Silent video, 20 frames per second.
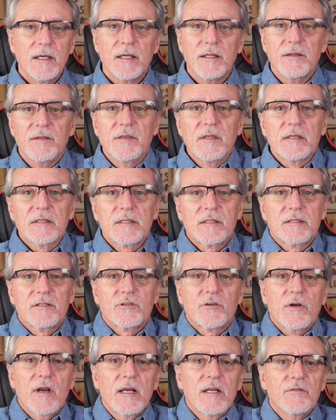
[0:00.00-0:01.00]
This
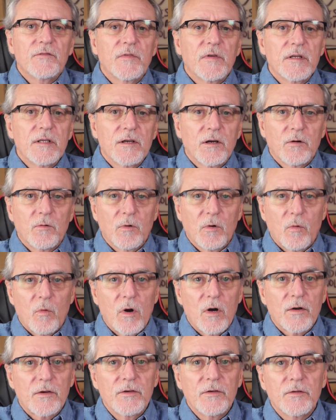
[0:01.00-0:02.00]
training video will
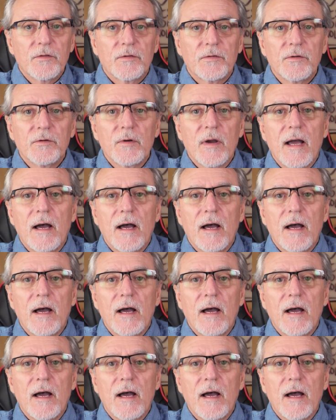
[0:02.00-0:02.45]
walk you through